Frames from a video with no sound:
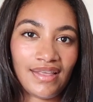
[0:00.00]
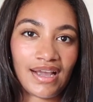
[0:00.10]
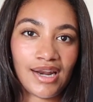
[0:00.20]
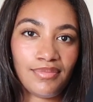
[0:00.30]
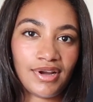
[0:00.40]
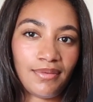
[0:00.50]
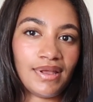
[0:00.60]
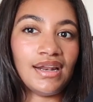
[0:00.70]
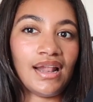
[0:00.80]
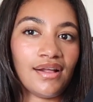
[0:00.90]
They kind of bring them
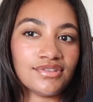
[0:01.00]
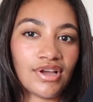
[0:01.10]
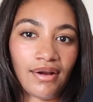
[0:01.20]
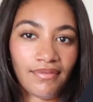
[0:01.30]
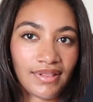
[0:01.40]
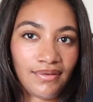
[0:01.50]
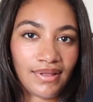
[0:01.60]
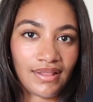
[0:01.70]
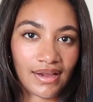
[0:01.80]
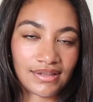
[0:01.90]
in and out. So I really,
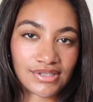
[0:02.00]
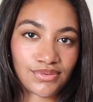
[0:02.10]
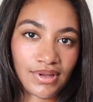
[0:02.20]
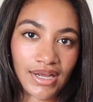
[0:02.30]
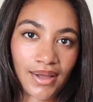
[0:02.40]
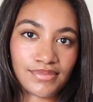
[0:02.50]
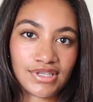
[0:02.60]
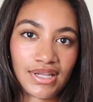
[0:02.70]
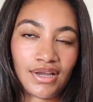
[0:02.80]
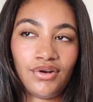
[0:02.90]
really like this one. It comes
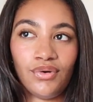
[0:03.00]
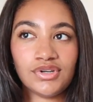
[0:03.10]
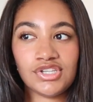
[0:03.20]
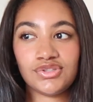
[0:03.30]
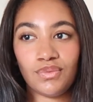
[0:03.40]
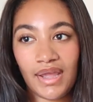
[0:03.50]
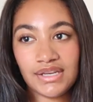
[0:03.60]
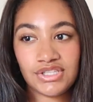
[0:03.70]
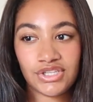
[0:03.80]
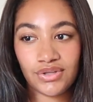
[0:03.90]
in like a gorgeous
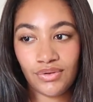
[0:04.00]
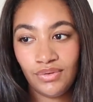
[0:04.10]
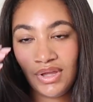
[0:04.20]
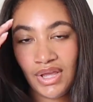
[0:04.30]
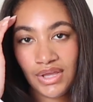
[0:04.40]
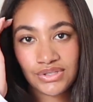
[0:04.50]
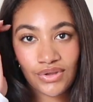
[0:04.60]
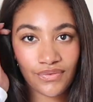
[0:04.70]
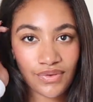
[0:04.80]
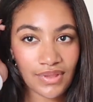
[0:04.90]
white too.
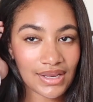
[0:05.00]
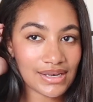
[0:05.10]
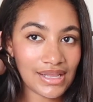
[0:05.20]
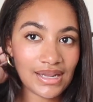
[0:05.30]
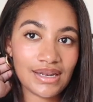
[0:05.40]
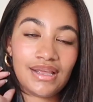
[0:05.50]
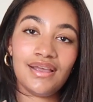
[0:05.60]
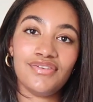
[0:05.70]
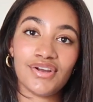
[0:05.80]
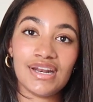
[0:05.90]
So if you like need it,
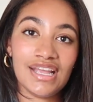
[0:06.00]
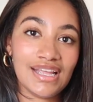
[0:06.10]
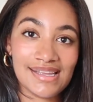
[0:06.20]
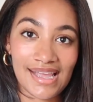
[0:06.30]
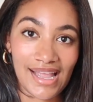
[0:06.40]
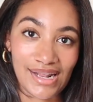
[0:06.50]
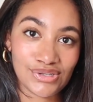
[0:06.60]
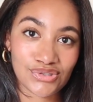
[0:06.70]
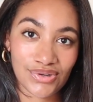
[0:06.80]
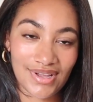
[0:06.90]
if you're getting
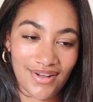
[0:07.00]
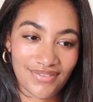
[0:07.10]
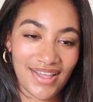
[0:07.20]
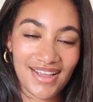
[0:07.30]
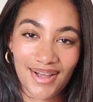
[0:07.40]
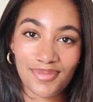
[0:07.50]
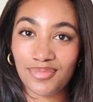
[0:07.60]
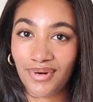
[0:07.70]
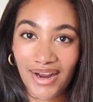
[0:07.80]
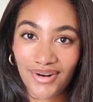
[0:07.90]
engaged or you have like a
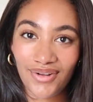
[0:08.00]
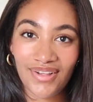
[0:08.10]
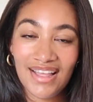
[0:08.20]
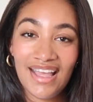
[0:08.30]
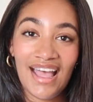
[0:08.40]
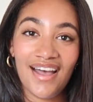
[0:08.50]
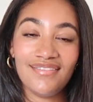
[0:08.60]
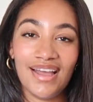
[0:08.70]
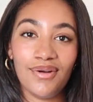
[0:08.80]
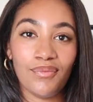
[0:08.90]
bridal
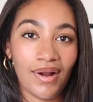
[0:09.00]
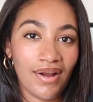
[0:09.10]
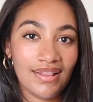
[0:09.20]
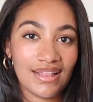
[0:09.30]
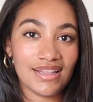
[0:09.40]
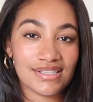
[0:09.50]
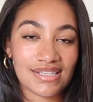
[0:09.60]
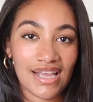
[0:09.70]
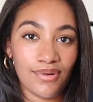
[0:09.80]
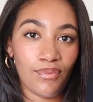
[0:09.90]
event, wearing like
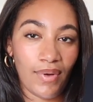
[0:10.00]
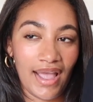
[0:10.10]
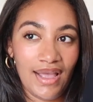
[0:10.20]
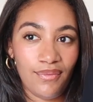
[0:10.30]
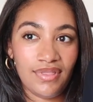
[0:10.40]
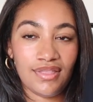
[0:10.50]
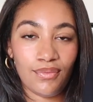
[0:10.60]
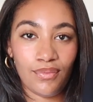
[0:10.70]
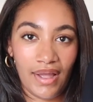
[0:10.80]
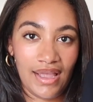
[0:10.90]
this in white with
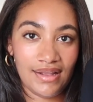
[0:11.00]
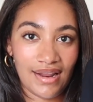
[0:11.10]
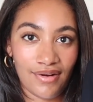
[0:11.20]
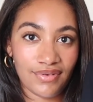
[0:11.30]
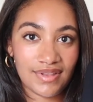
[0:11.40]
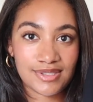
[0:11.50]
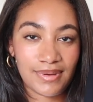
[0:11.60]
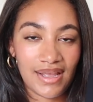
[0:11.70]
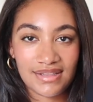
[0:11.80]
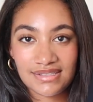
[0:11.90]
the white effortless
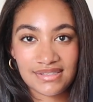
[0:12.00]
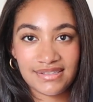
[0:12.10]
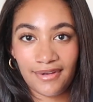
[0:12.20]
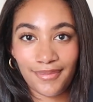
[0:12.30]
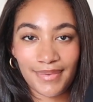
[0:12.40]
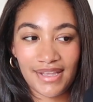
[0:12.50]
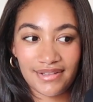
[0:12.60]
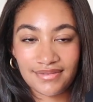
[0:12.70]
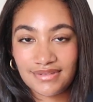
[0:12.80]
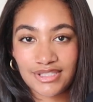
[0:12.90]
pants, that would
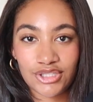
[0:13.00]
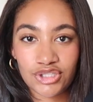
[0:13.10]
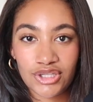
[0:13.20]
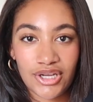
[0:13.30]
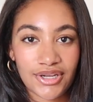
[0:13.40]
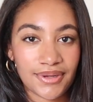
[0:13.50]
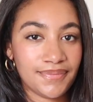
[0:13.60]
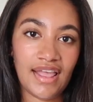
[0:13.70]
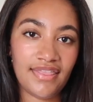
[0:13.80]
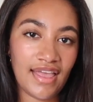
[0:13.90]
be such a look.
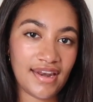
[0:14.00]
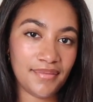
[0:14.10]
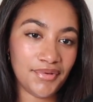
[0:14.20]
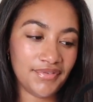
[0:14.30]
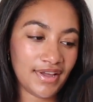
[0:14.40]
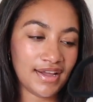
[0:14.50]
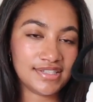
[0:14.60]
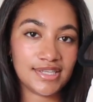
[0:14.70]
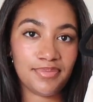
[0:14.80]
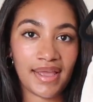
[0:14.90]
And then moving
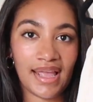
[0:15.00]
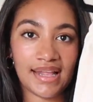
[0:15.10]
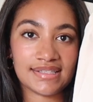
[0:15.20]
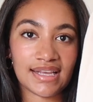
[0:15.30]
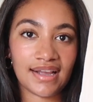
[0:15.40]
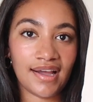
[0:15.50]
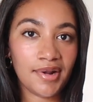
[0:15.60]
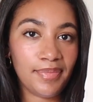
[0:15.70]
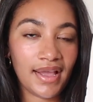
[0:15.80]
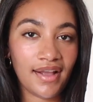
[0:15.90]
on to pants, I got
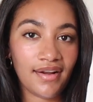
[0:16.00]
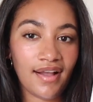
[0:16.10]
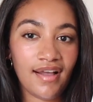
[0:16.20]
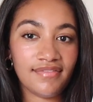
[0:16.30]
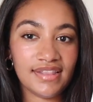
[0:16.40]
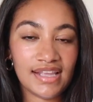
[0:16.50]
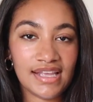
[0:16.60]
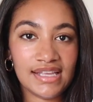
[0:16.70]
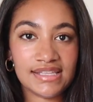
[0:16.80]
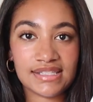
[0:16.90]
a pair of
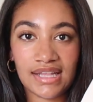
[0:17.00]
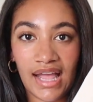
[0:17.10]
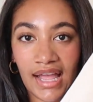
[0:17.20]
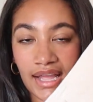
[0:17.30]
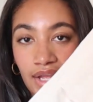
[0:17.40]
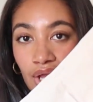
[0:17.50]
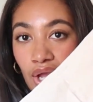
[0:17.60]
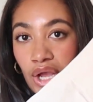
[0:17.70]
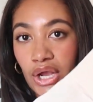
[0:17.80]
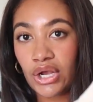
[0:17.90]
these like
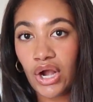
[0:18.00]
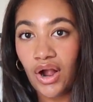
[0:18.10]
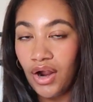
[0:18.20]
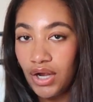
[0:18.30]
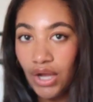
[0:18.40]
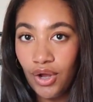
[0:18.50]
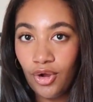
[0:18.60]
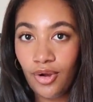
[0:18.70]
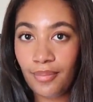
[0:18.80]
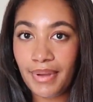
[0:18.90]

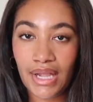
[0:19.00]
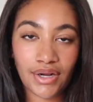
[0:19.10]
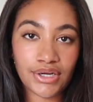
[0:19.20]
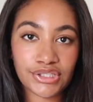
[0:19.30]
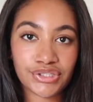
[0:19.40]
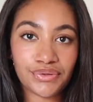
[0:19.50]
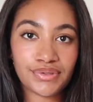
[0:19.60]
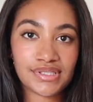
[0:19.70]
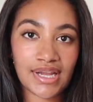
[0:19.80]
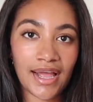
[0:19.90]
cargo
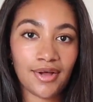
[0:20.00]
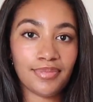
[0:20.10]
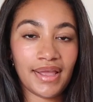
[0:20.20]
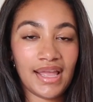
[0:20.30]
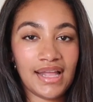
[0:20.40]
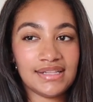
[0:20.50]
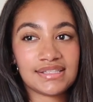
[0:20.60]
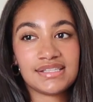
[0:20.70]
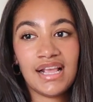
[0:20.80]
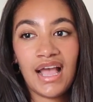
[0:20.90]
parachute style
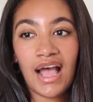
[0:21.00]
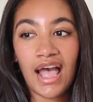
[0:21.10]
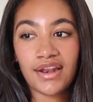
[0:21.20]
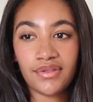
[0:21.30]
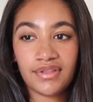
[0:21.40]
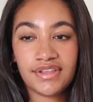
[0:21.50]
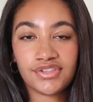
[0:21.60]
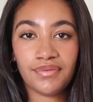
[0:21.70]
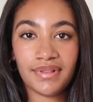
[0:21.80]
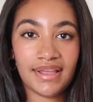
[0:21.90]
pants. I know that
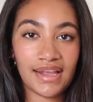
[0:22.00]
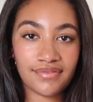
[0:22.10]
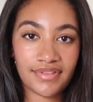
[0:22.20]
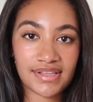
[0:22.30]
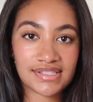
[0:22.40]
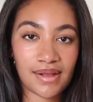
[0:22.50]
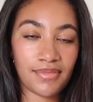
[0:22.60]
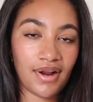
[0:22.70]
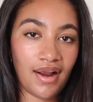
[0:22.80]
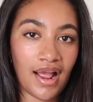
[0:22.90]
these are really in for the
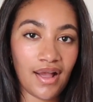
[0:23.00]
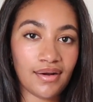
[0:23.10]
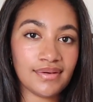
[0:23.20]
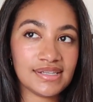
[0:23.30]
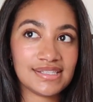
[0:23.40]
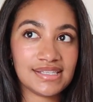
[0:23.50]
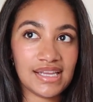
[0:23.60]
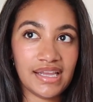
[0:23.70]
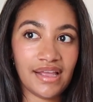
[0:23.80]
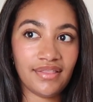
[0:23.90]
summer. I always
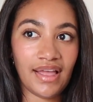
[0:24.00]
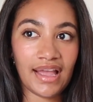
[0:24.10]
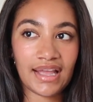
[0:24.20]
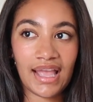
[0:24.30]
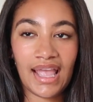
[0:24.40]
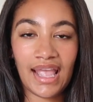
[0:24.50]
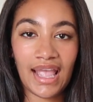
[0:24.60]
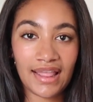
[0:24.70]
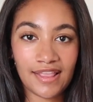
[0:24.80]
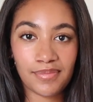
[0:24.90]
see like
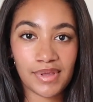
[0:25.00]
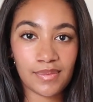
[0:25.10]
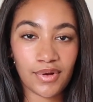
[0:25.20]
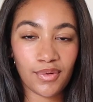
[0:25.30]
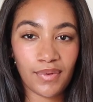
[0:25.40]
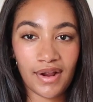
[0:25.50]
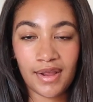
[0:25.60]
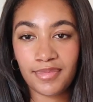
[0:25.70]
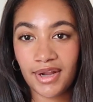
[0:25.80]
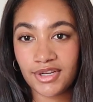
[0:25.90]
Hailey Bieber
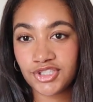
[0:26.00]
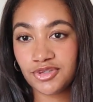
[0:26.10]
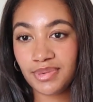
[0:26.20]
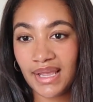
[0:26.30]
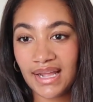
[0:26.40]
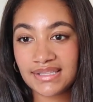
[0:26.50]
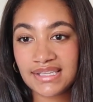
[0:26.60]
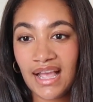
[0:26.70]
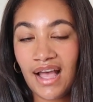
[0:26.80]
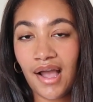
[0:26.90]
wearing parachute pants.
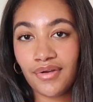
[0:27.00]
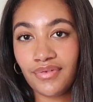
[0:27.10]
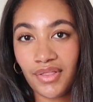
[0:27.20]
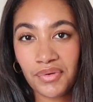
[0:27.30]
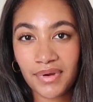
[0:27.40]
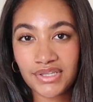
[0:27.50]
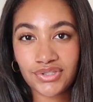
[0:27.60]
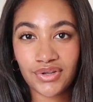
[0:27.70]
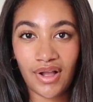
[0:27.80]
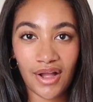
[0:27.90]
I follow
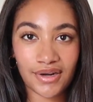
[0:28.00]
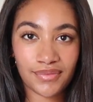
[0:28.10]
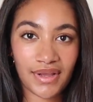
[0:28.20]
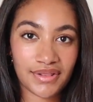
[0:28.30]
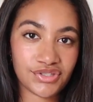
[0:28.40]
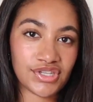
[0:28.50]
Rachel Autenrieth.